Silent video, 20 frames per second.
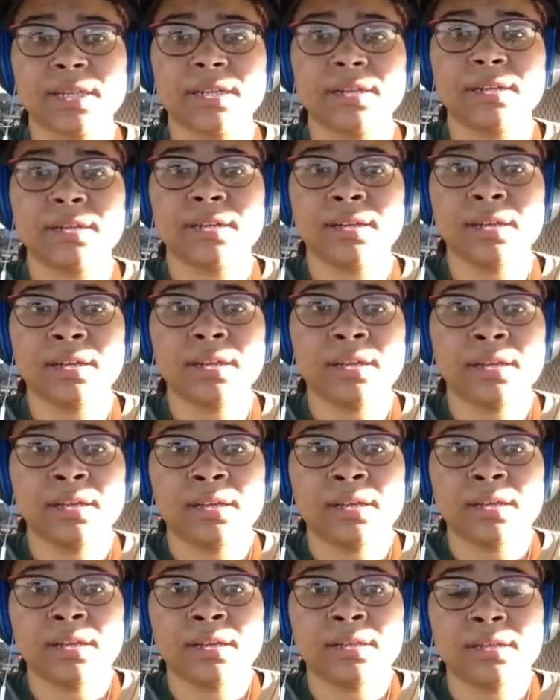And
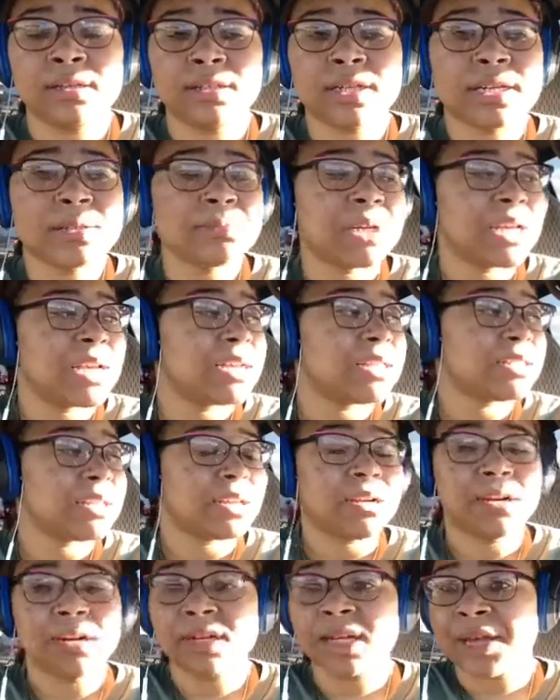Jasmine Guy's
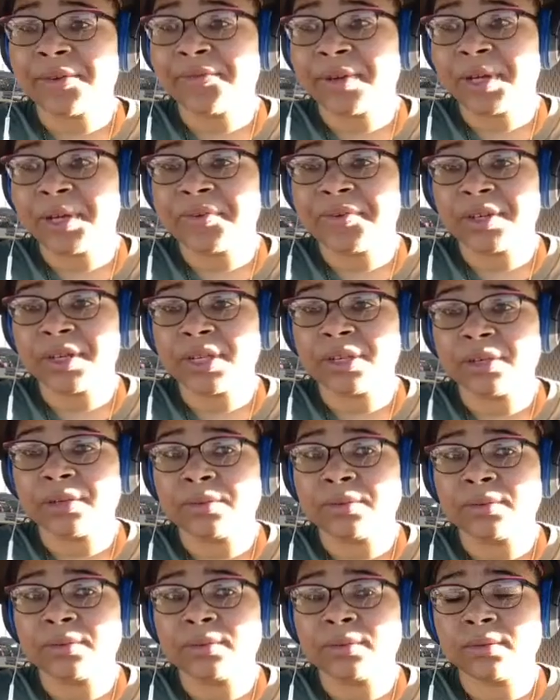like, girl, I feel for you.